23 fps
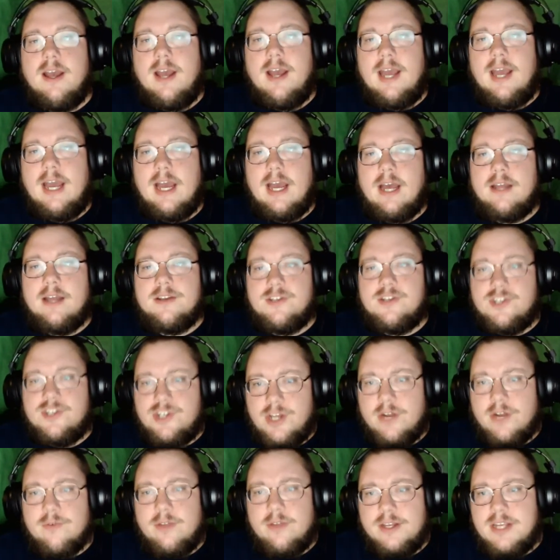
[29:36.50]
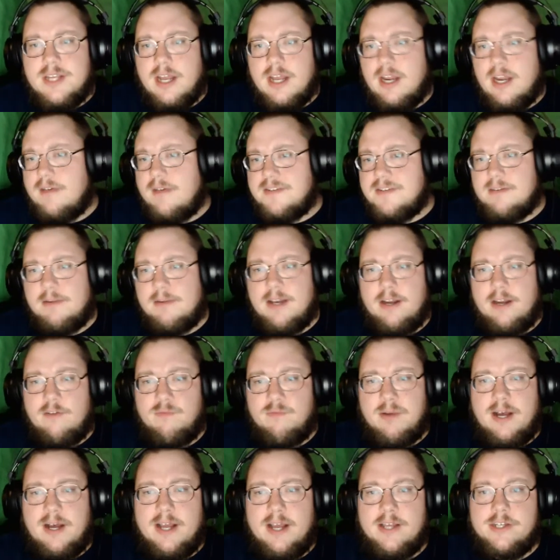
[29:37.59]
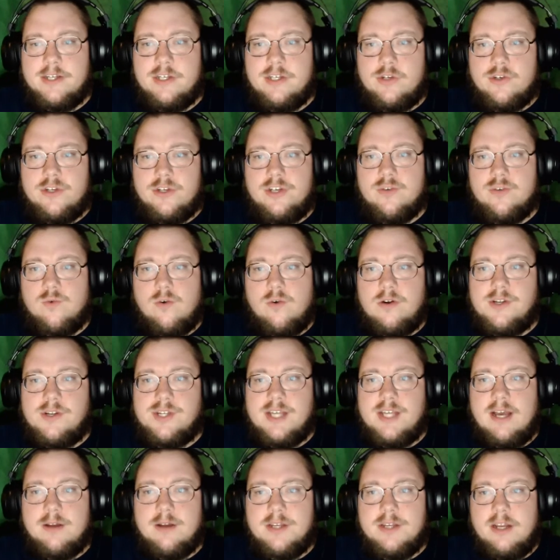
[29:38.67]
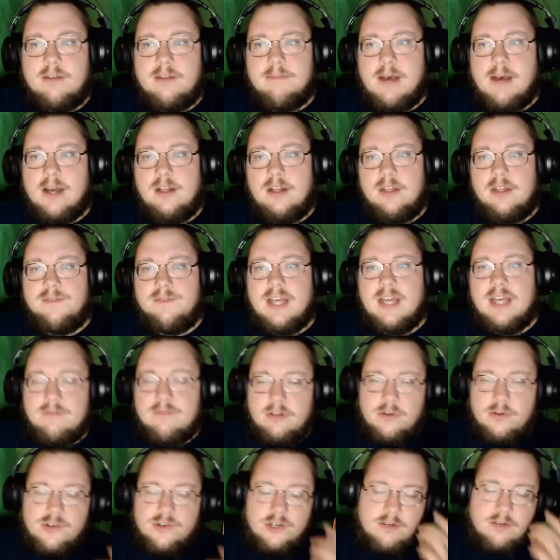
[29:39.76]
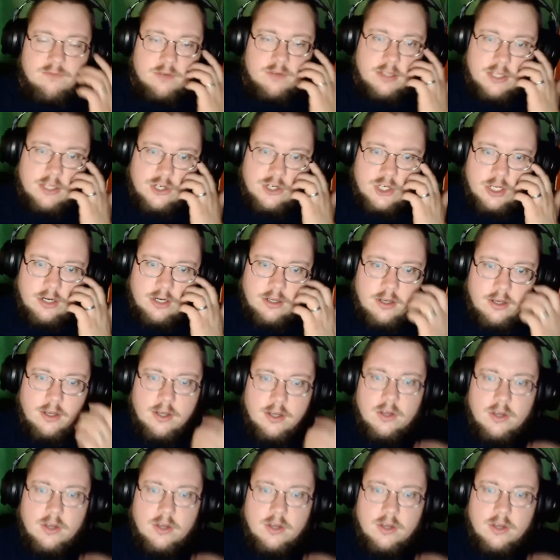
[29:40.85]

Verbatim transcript: ha- generally tend to have some kind of bias, usually towards the outdated model of the evolution of religion,